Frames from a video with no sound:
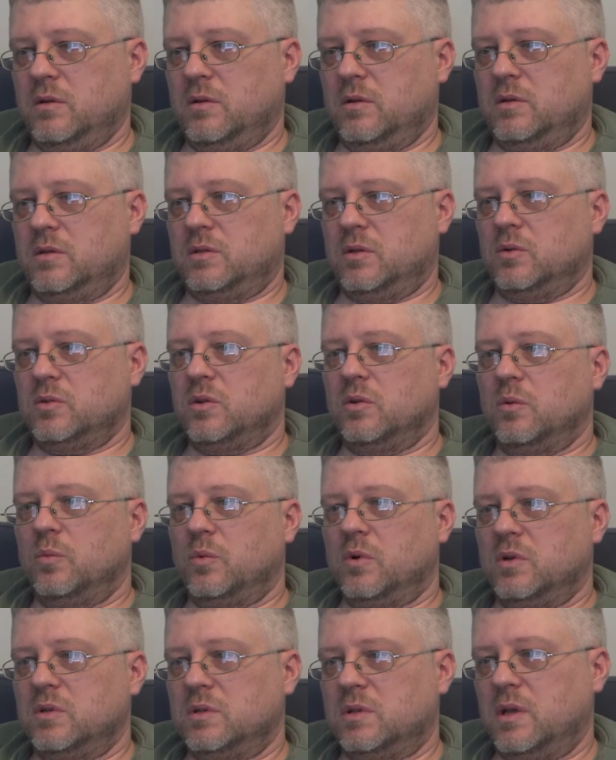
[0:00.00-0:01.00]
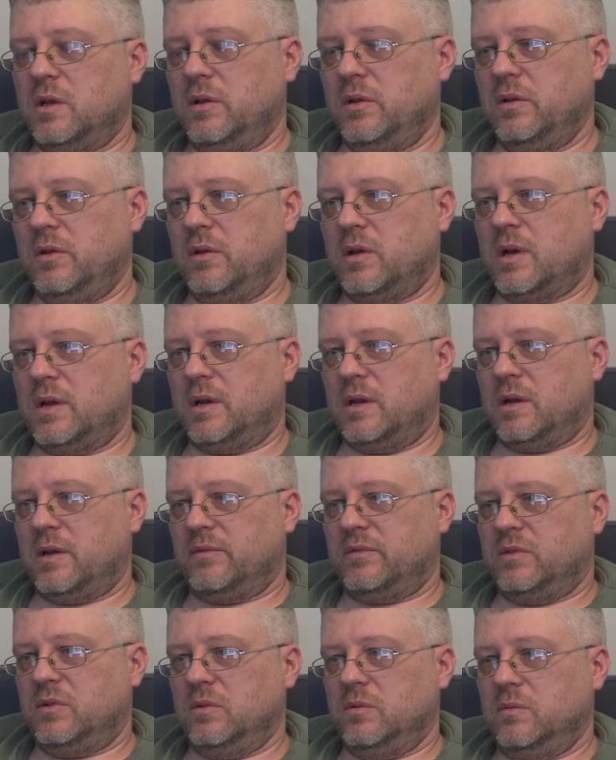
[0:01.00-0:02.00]
because those are the ones that you kind of
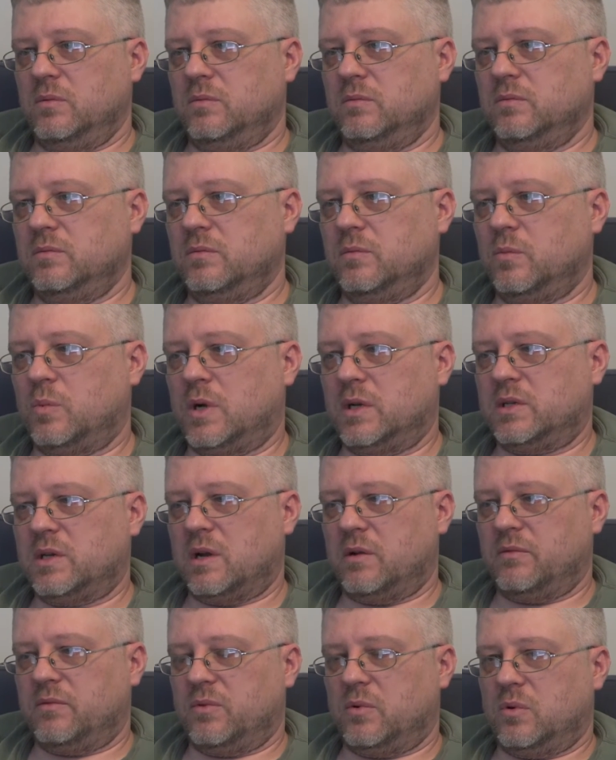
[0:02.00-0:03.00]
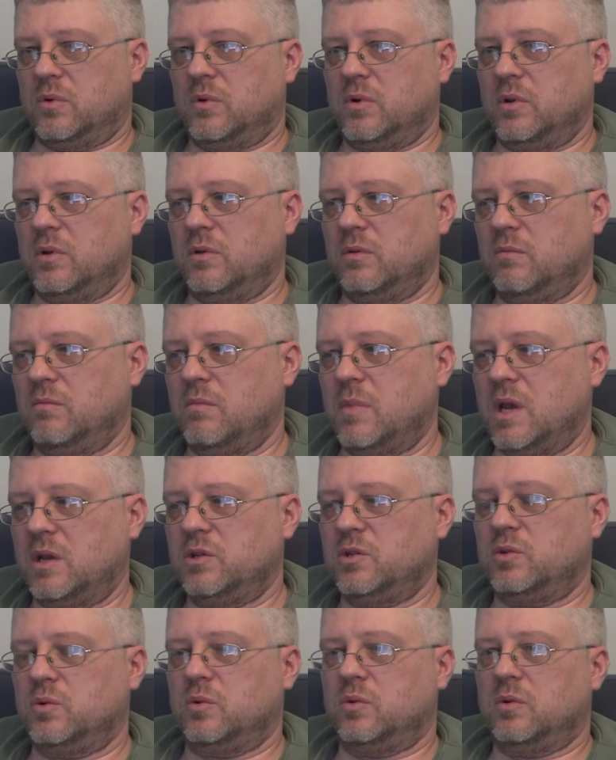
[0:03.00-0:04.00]
have to watch out for and make
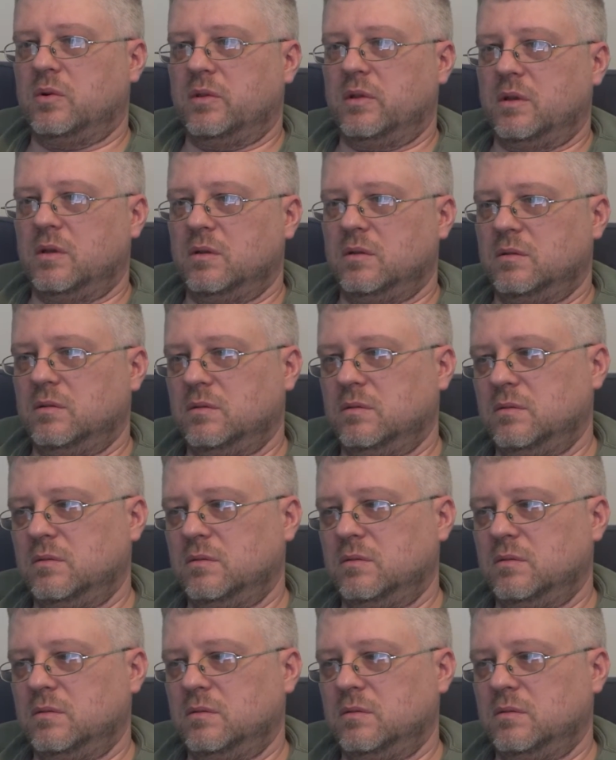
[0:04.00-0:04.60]
sure that